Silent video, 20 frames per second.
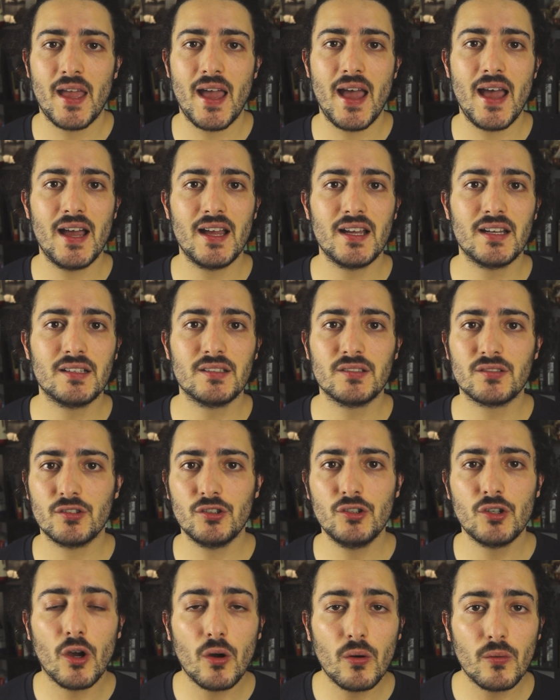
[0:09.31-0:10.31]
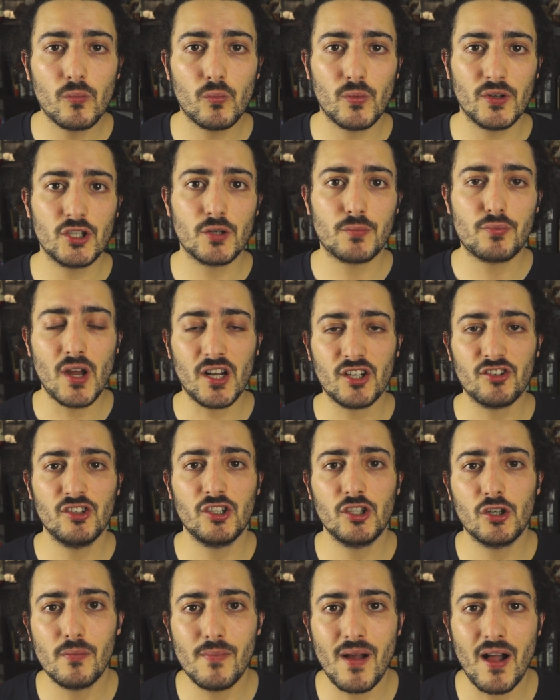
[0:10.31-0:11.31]
And you know, when you're
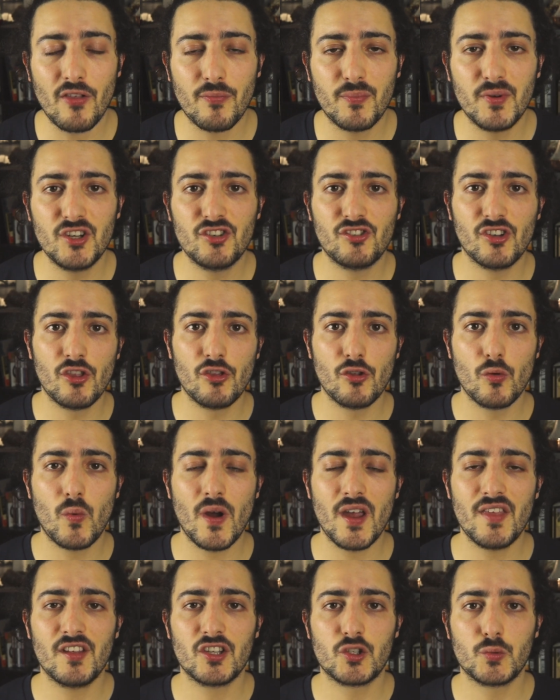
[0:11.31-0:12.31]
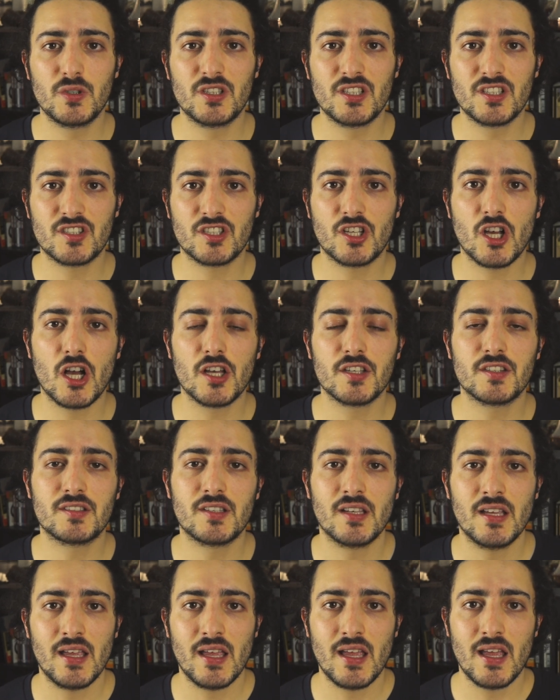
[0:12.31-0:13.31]
practicing your mouthpiece in the way that we
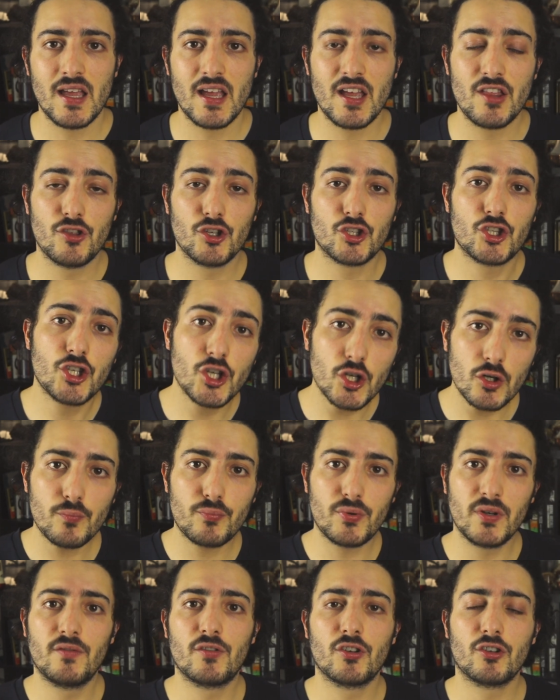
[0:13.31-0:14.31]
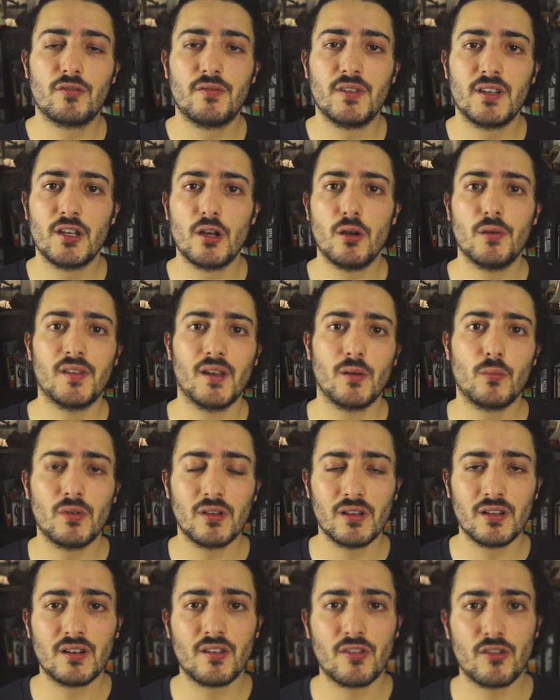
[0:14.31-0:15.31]
discussed in the two previous videos, I
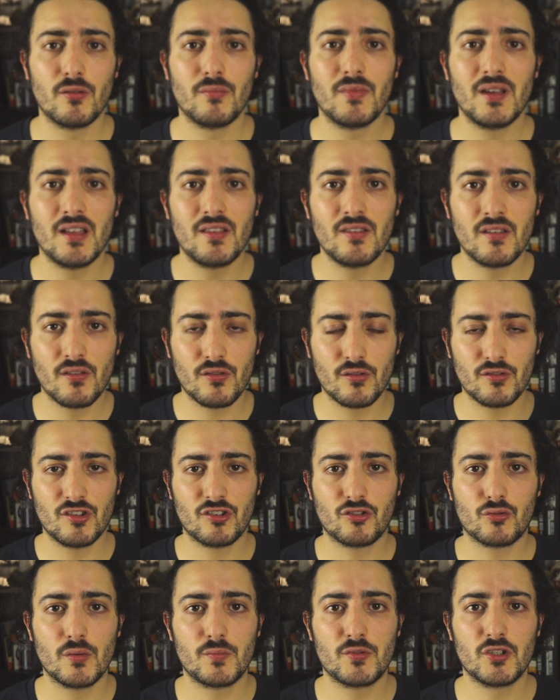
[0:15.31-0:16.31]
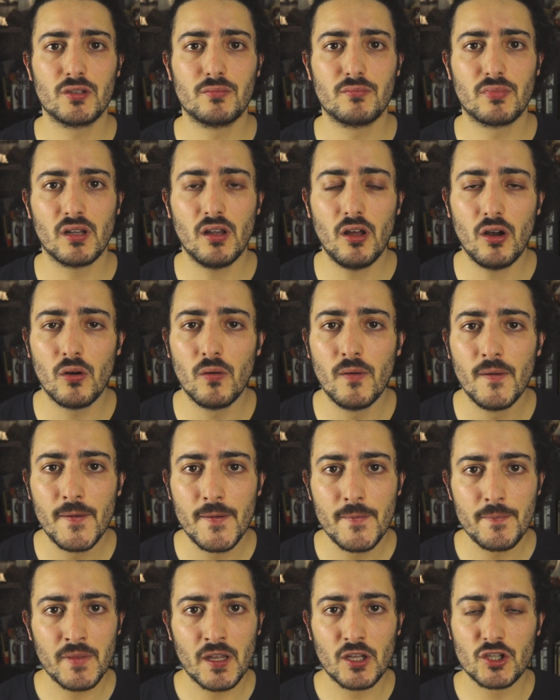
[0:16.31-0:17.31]
will link them in the description below,
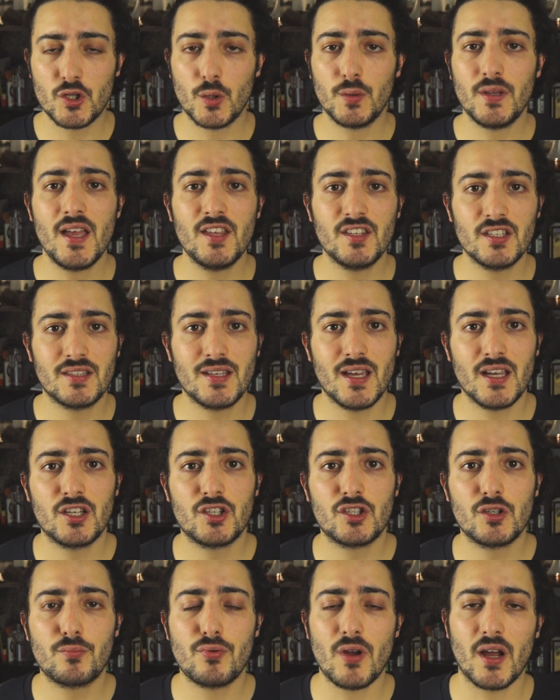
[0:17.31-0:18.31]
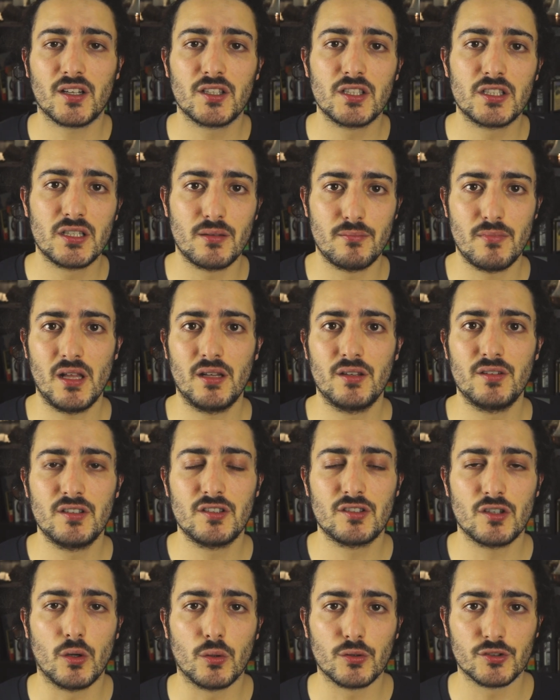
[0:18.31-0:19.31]
don't hesitate to practice some
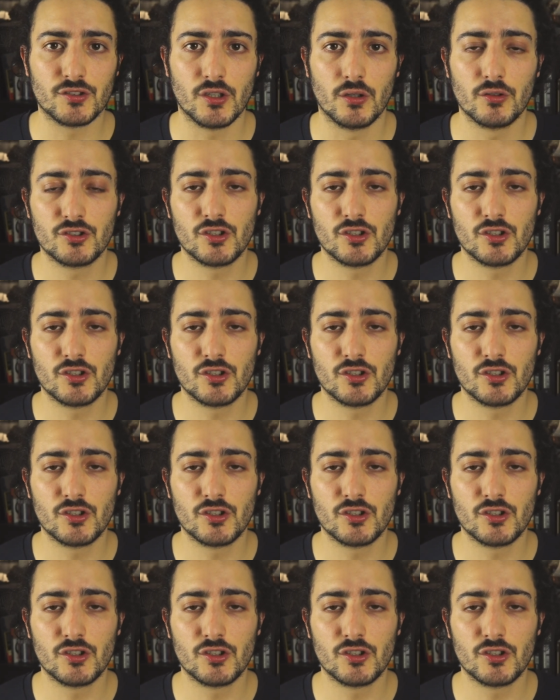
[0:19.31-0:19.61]
melodies also.